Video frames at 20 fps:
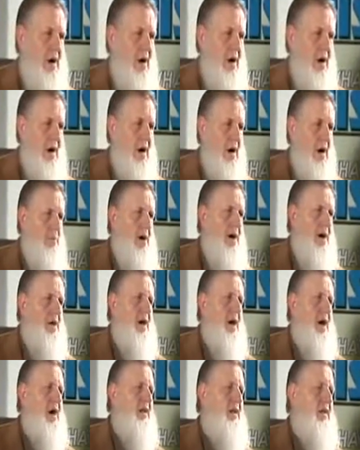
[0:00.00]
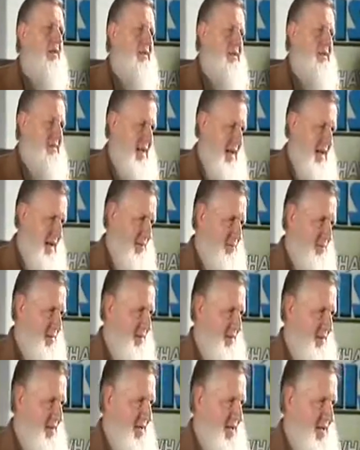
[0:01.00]
amana al-kitab.
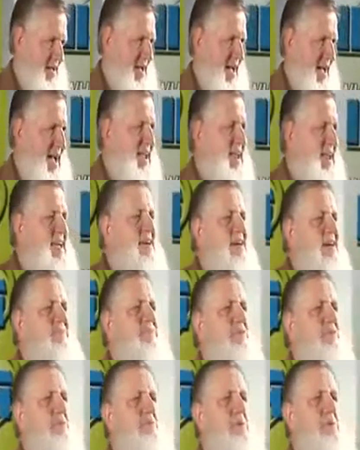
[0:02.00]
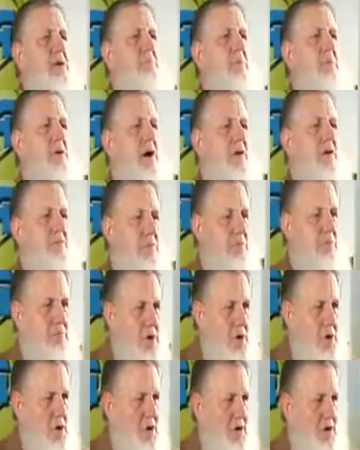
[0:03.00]
And if the people of the
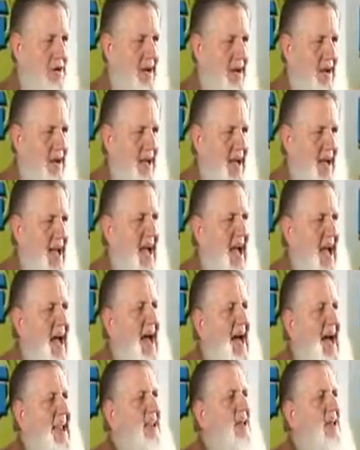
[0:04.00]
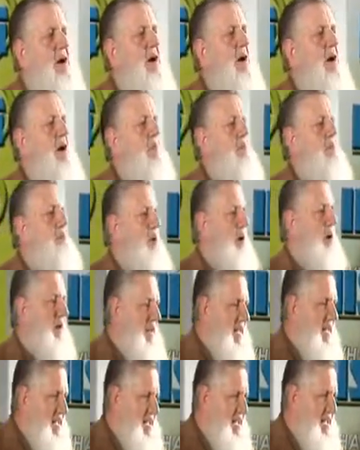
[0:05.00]
book had
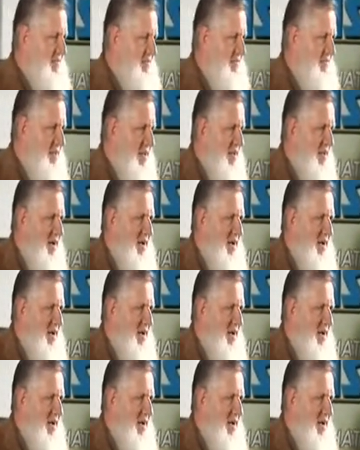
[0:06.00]
believed,